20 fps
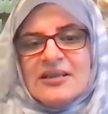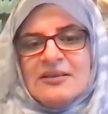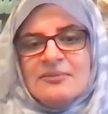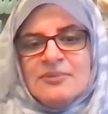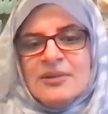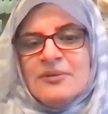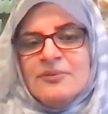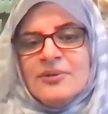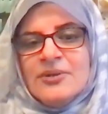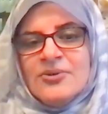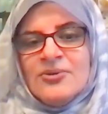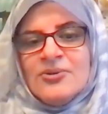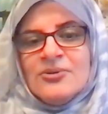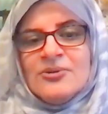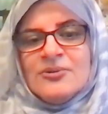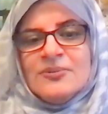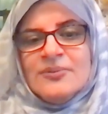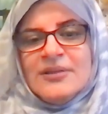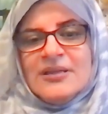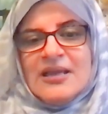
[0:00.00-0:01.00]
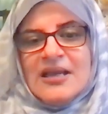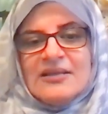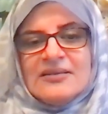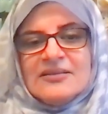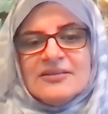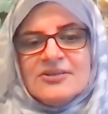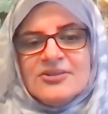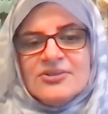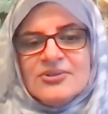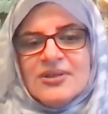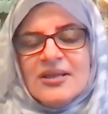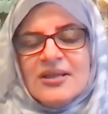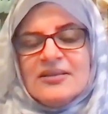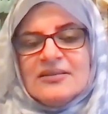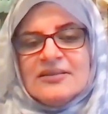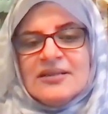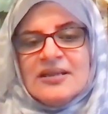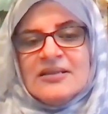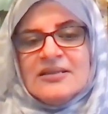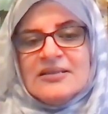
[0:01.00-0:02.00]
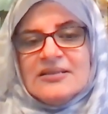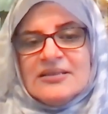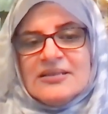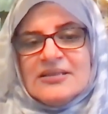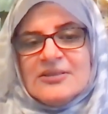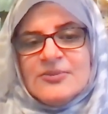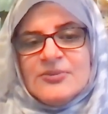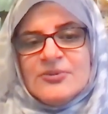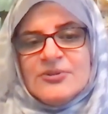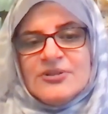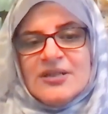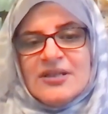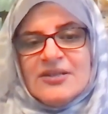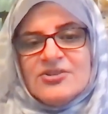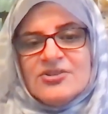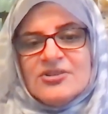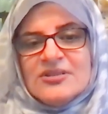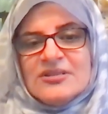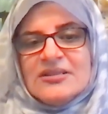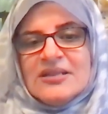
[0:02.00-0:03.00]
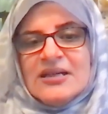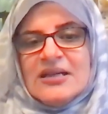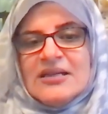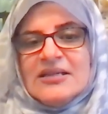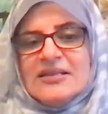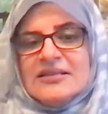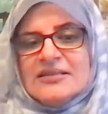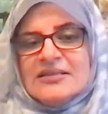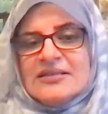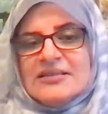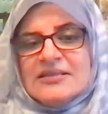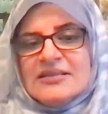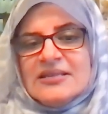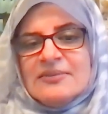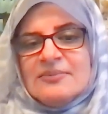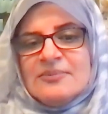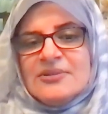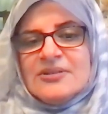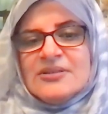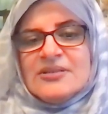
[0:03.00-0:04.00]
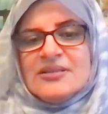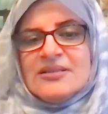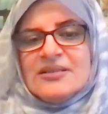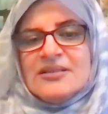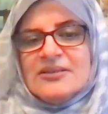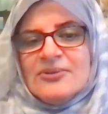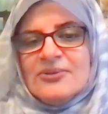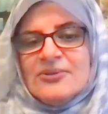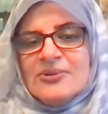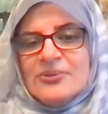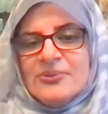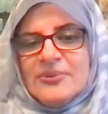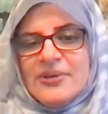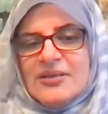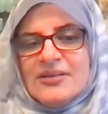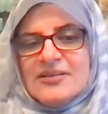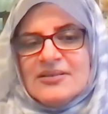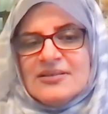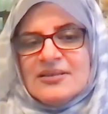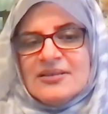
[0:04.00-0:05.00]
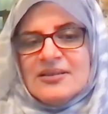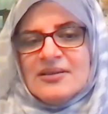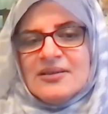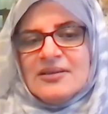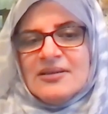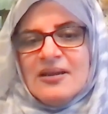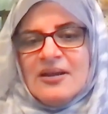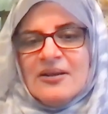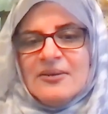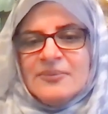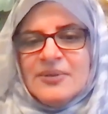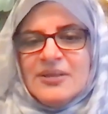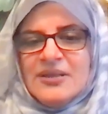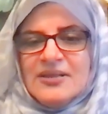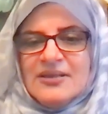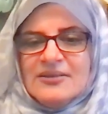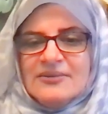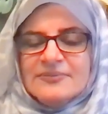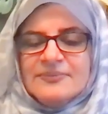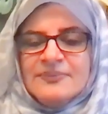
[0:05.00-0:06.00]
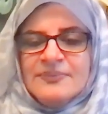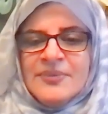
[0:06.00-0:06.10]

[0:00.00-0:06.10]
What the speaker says: and may we all be gathered together under His protection, guidance, and mercy always. Ameen.